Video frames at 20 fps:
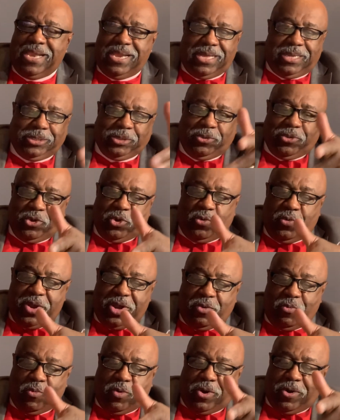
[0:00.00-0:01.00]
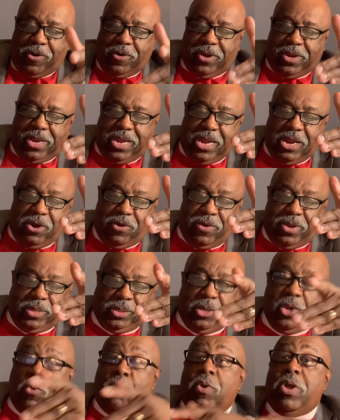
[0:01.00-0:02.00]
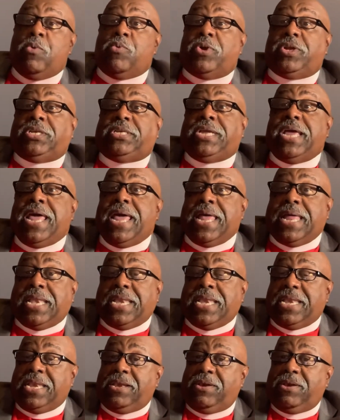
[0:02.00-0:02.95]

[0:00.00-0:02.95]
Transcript: So the Greek word here is, we were dead.